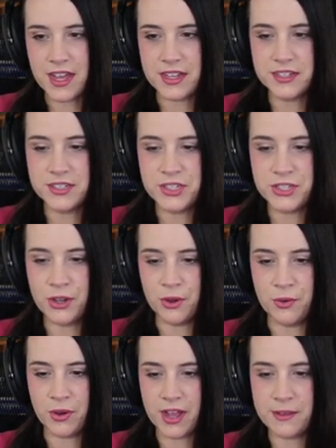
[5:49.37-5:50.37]
And
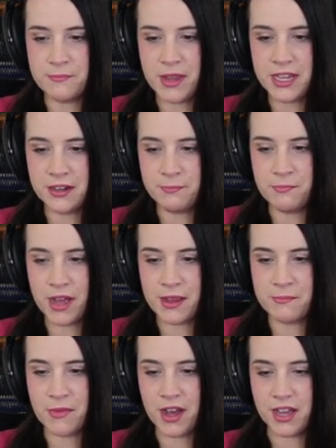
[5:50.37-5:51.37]
so I made up
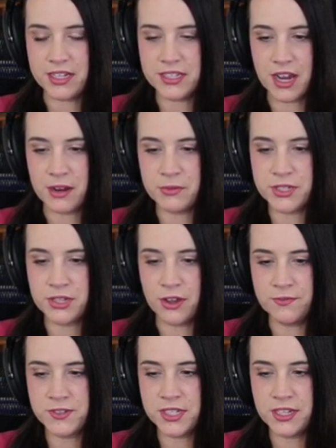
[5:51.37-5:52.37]
my mind. I
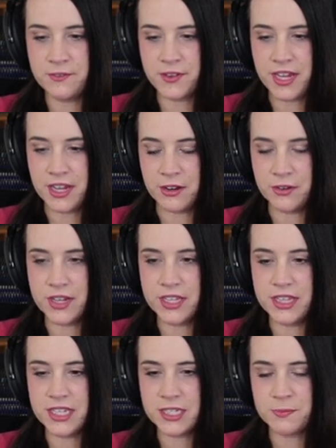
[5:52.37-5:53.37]
resolved to live here
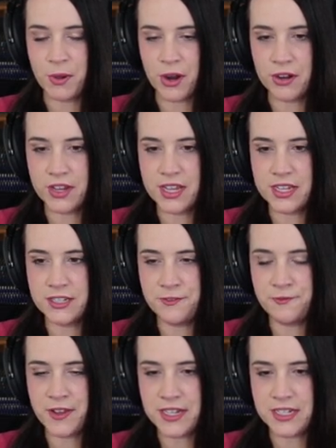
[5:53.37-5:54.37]
in this park and
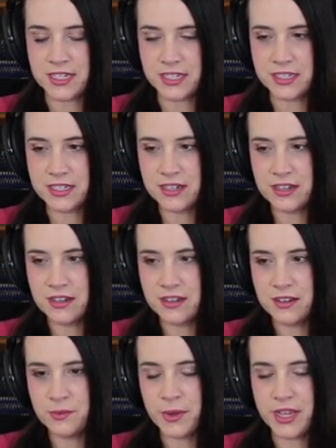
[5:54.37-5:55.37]
defend it.
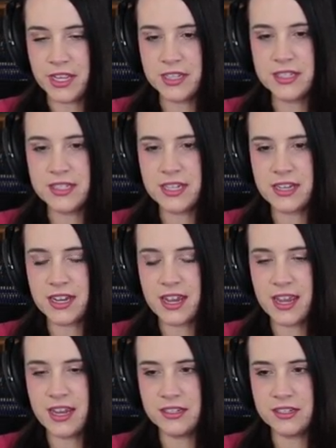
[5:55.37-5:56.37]
Wait, it said
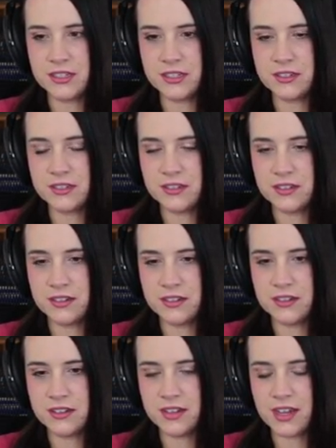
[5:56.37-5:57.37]
eight,
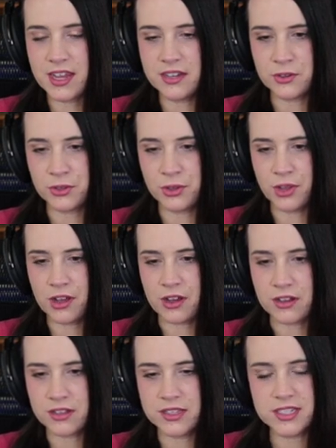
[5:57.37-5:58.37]
eight
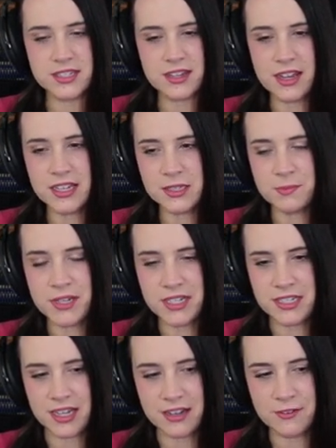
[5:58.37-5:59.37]
o'clock. This guy's been
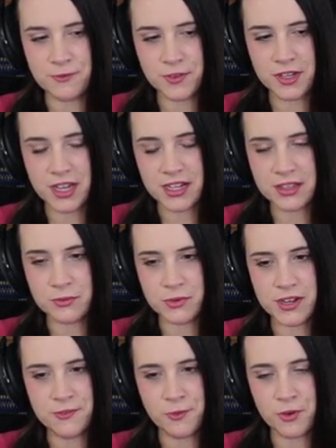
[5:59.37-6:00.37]
dead for like
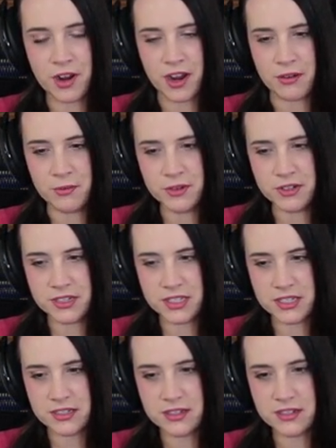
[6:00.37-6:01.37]
three, four hours?